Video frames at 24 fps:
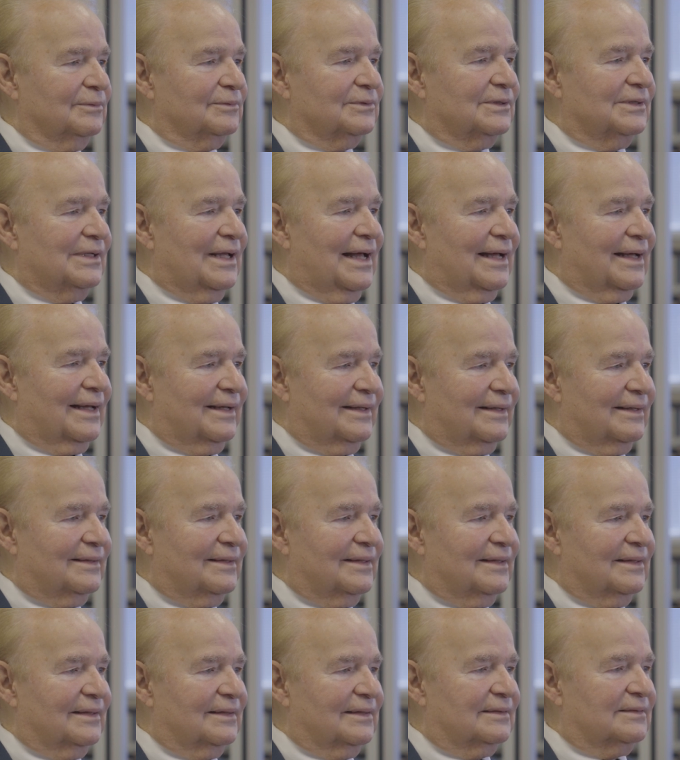was like
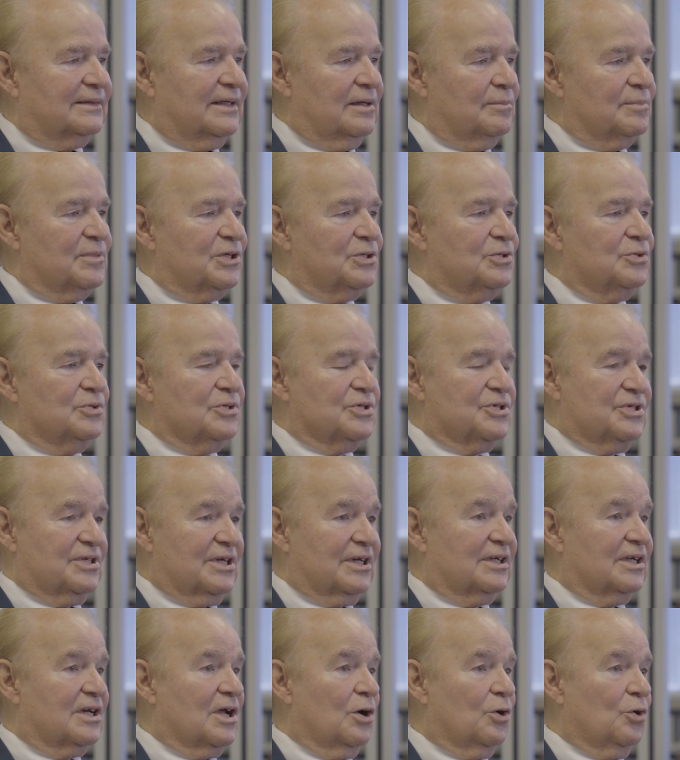coming to a
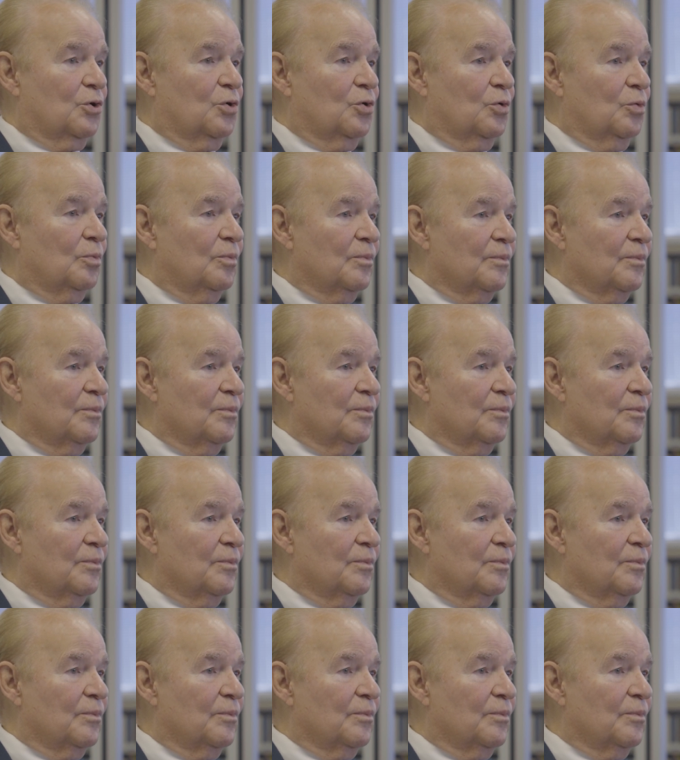second home.